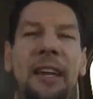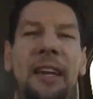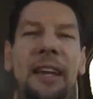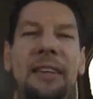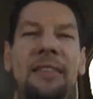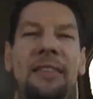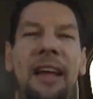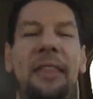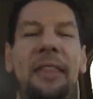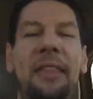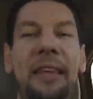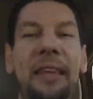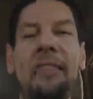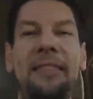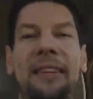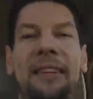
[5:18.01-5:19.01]
I
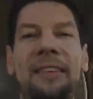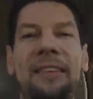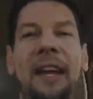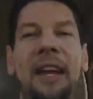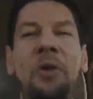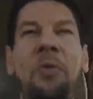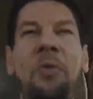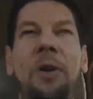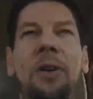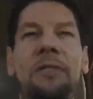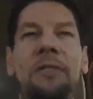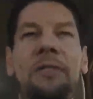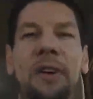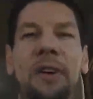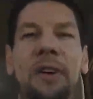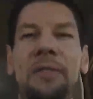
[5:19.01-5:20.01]
think it's exciting
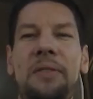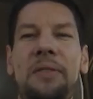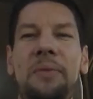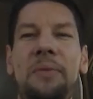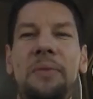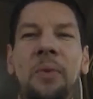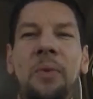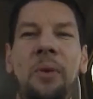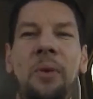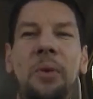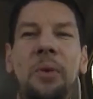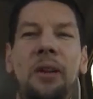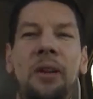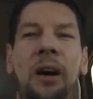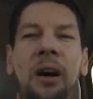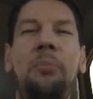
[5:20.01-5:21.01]
work as far as what we
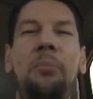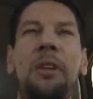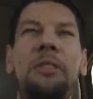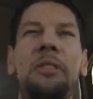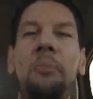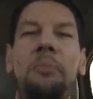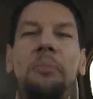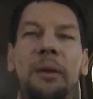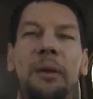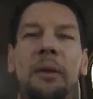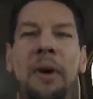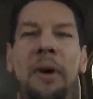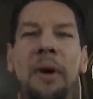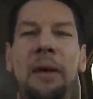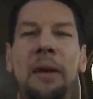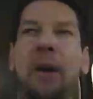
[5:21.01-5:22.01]
accomplish, but
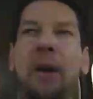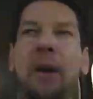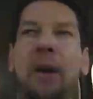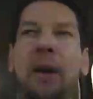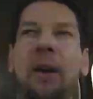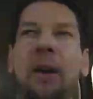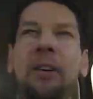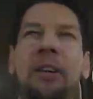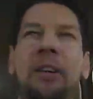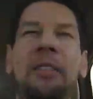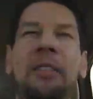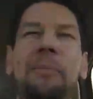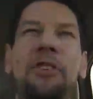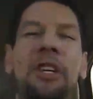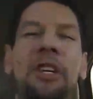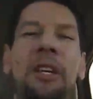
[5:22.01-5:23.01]
my and the
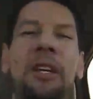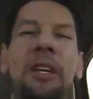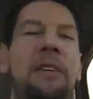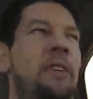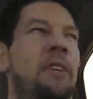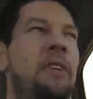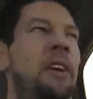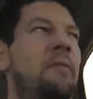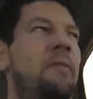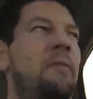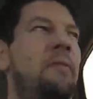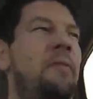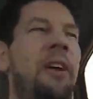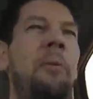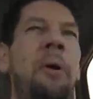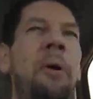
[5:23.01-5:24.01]
machine is very
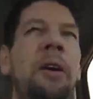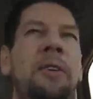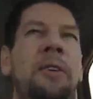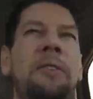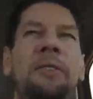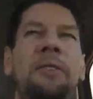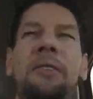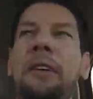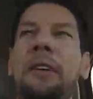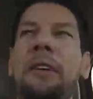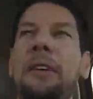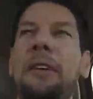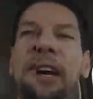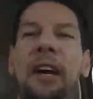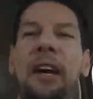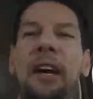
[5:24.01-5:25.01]
modest.
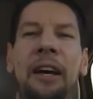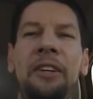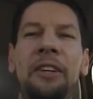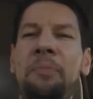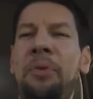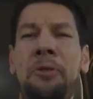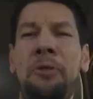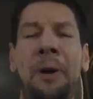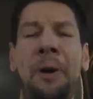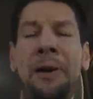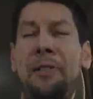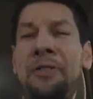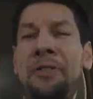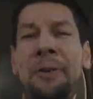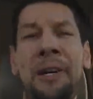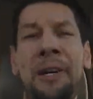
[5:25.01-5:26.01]
I just push parts
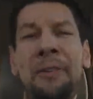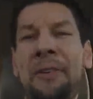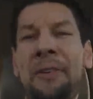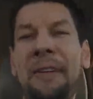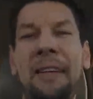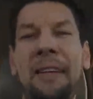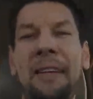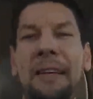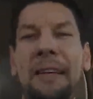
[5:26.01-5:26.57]
around.